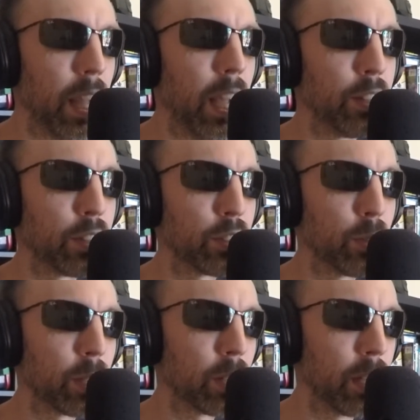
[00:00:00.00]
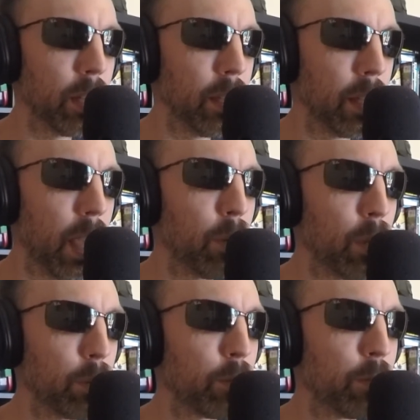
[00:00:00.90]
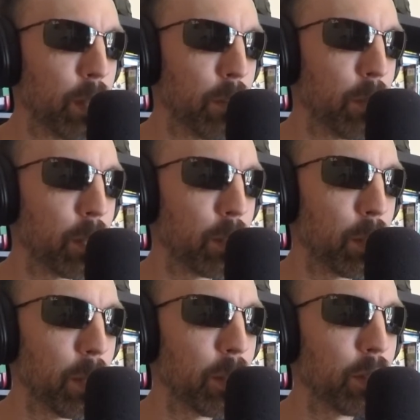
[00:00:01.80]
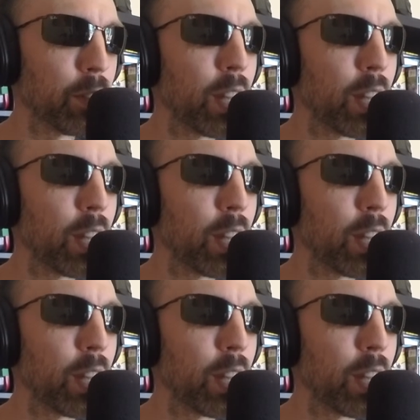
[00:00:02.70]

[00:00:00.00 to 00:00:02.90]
And just so we're clear, I want to be very, very clear about this.